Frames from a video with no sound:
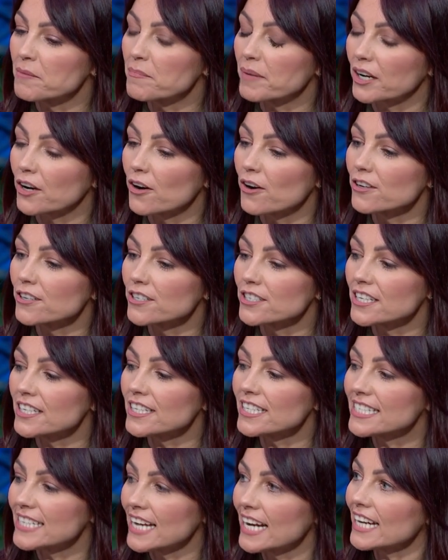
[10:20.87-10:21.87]
because
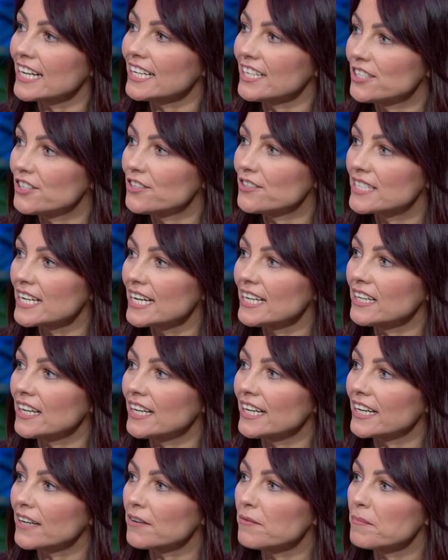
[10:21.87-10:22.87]
exactly as you say,
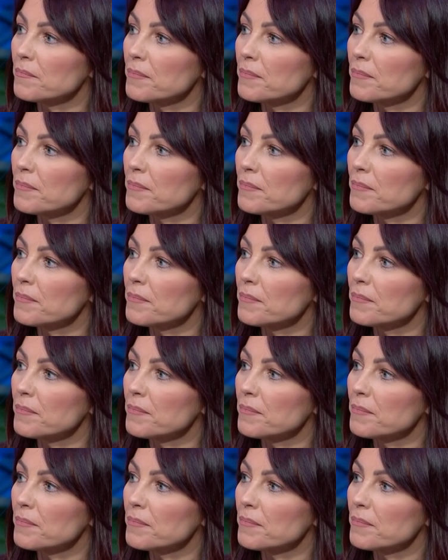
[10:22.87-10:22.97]
like,